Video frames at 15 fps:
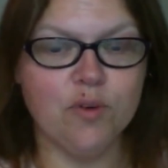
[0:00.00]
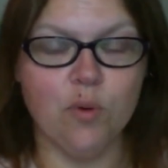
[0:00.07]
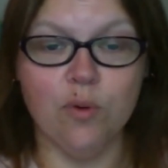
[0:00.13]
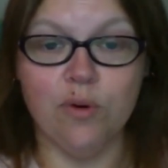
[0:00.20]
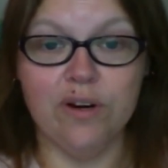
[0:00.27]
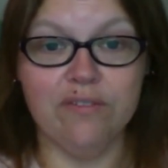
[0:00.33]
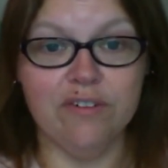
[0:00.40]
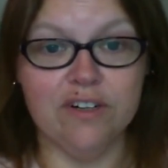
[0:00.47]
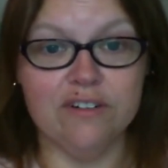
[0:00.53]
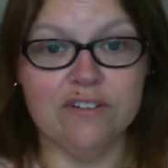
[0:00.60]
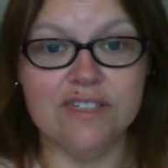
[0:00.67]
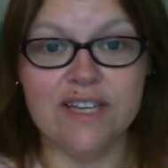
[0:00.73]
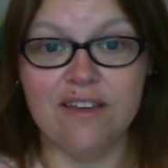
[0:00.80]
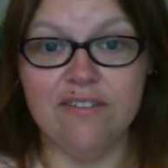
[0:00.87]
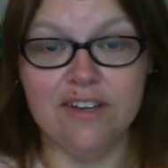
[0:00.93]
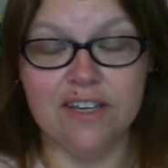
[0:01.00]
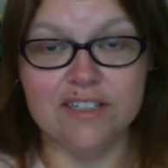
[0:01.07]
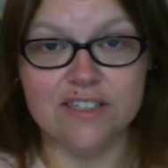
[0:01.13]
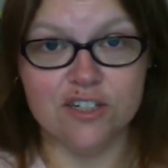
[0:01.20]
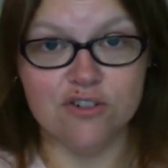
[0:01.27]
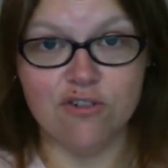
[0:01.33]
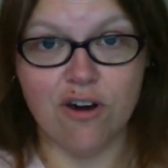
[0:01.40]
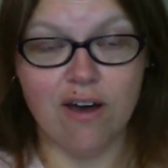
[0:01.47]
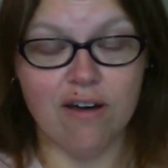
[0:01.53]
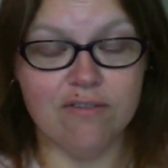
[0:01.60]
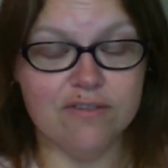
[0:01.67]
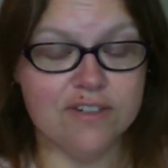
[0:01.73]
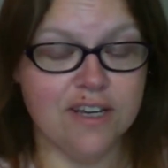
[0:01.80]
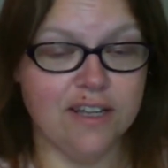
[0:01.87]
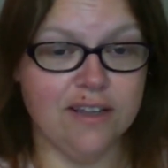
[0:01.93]
or even saving as a
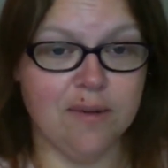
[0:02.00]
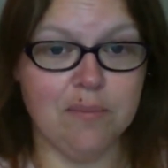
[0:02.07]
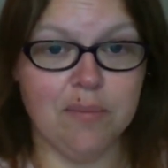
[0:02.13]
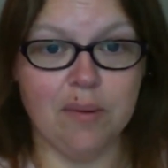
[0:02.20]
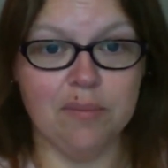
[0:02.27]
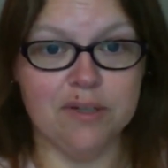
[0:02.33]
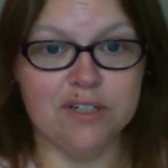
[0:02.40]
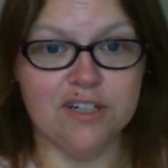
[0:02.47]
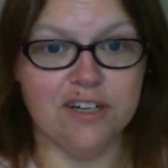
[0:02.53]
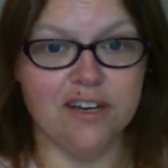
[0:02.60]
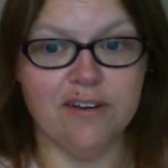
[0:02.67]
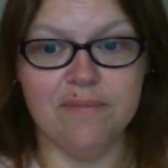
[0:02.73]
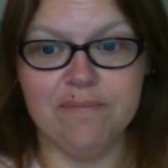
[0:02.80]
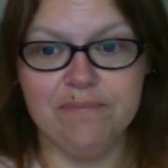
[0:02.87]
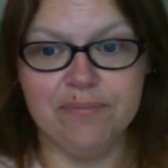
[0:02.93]
draft and then publishing it.